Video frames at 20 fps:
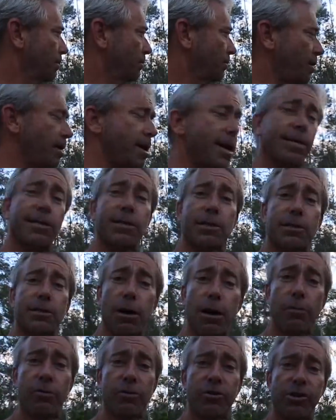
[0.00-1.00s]
yeah, just
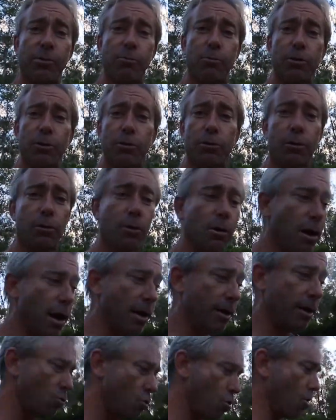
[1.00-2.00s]
like on the ship, we'll do a little
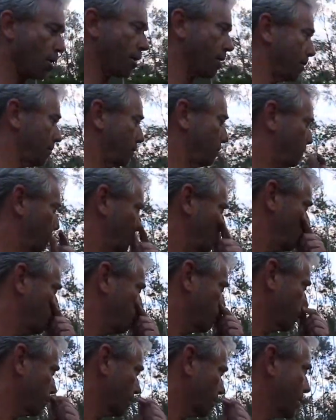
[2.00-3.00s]
guided walk.
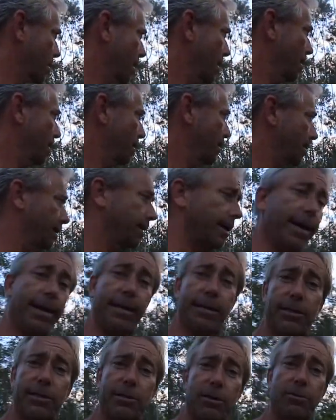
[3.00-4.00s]

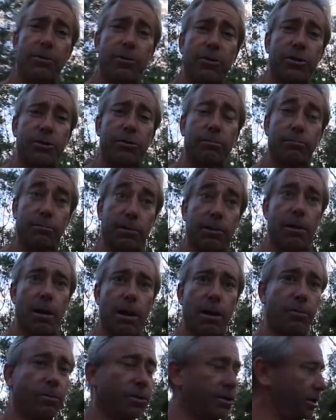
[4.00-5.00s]
And just
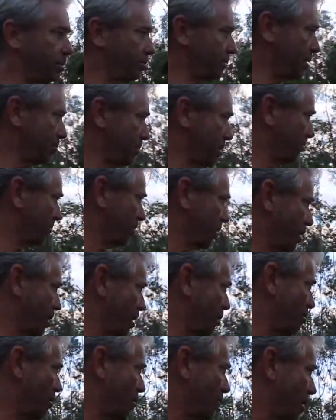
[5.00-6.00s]
like on the ship, sometimes I don't
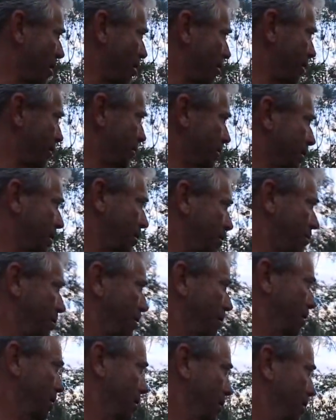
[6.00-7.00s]
know where I'm going, so
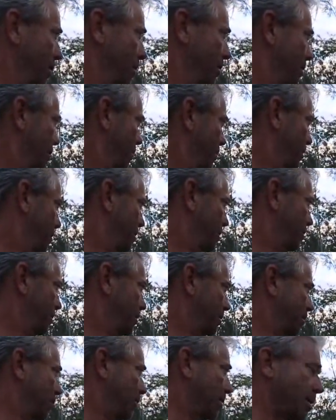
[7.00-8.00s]

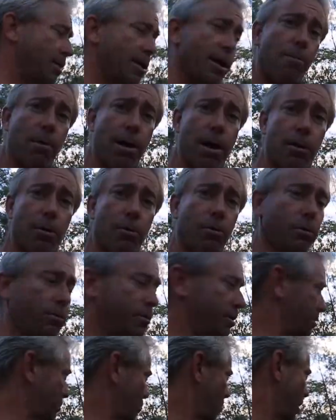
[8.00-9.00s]
should I go that way or
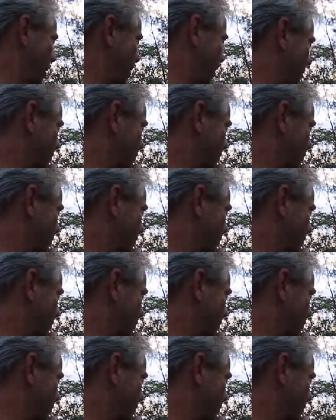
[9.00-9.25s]
this way?